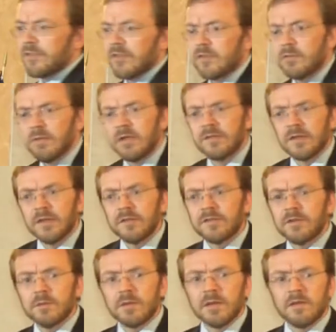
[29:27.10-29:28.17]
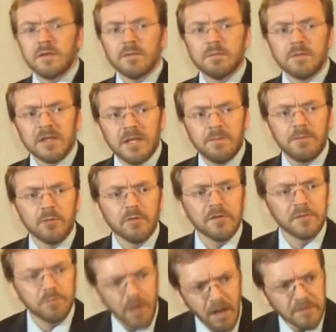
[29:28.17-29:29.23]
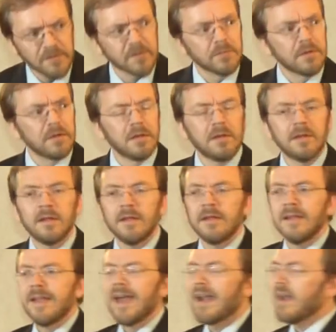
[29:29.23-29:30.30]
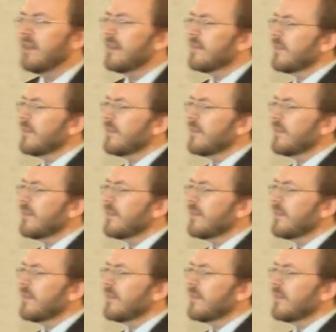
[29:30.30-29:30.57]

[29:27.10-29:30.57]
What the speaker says: system exists to keep you responsible. And